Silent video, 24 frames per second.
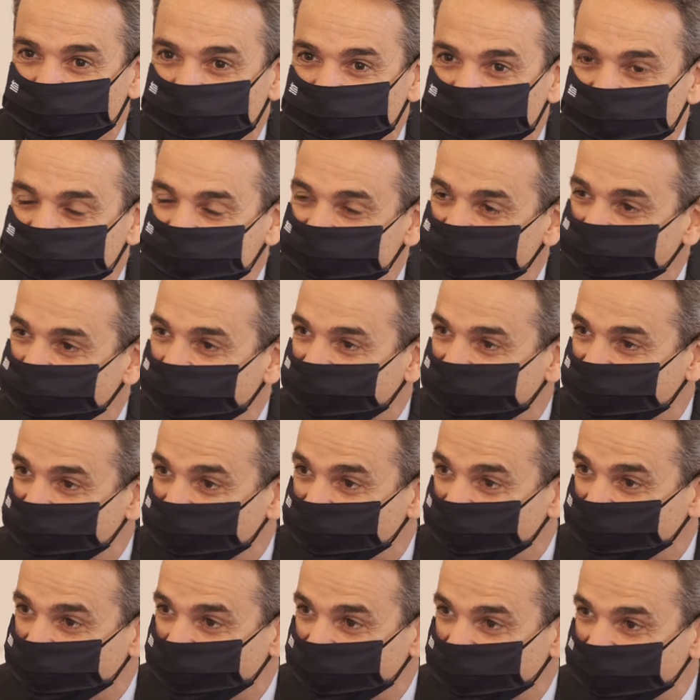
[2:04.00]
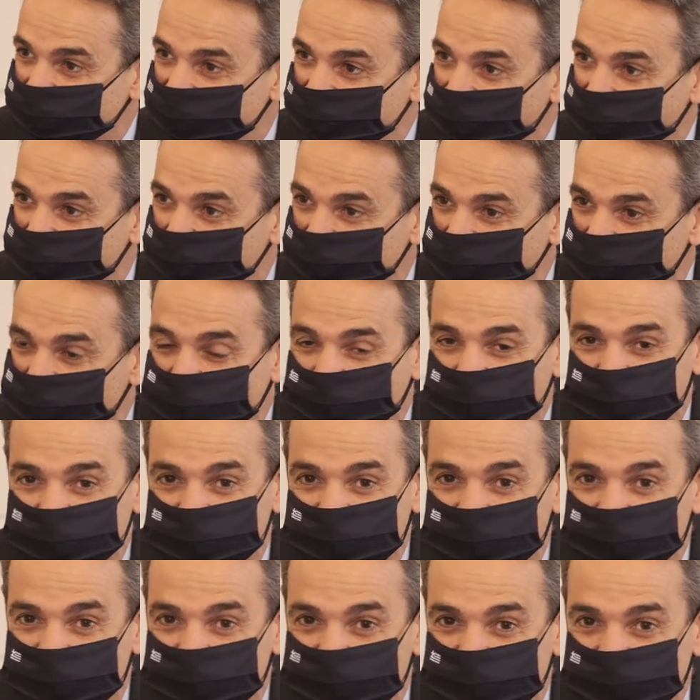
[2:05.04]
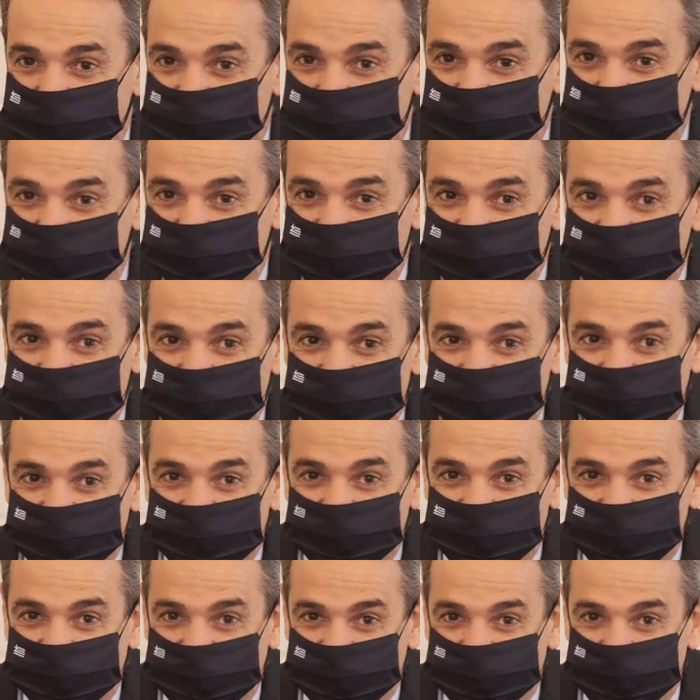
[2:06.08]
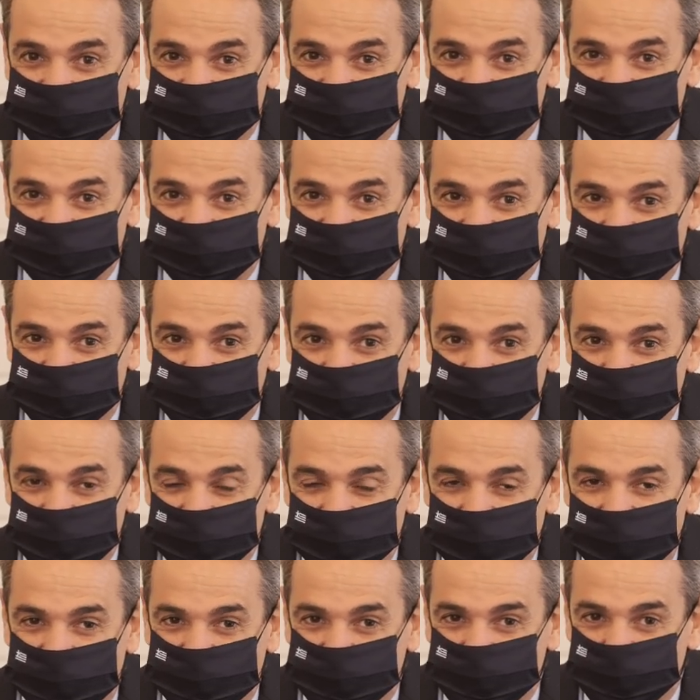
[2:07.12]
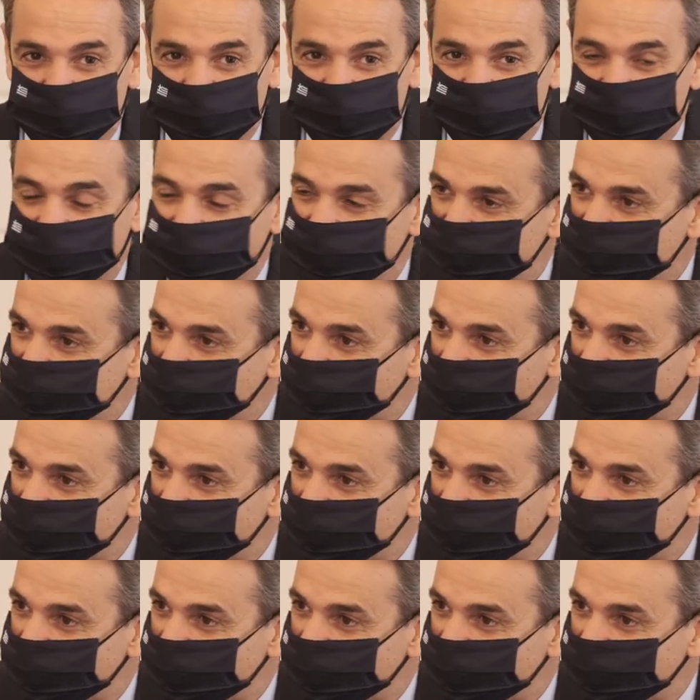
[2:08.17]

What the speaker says: systematically with the other important issues that we have to address in